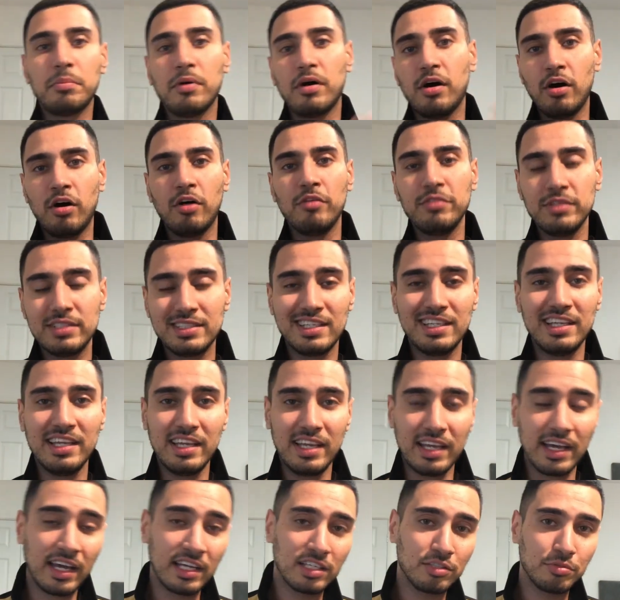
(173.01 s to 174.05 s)
But
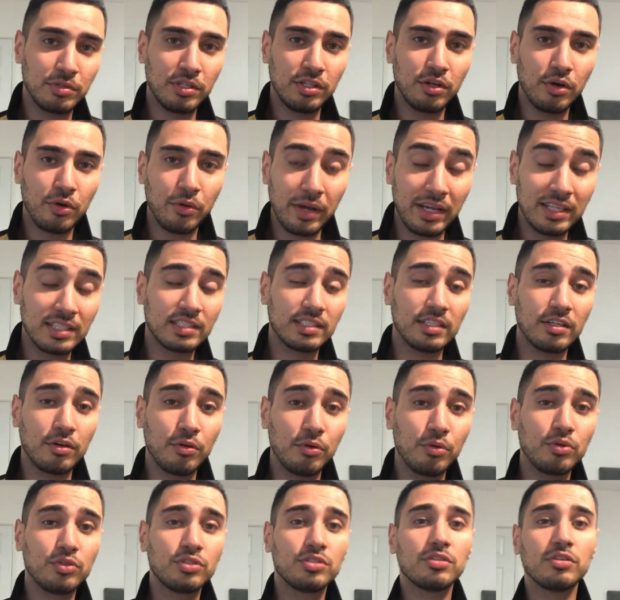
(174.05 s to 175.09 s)
obviously, as we know, Inter
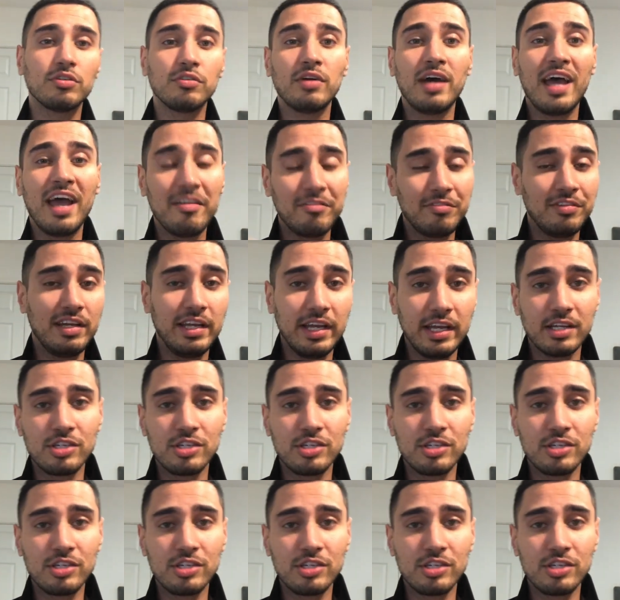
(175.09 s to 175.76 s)
also heavily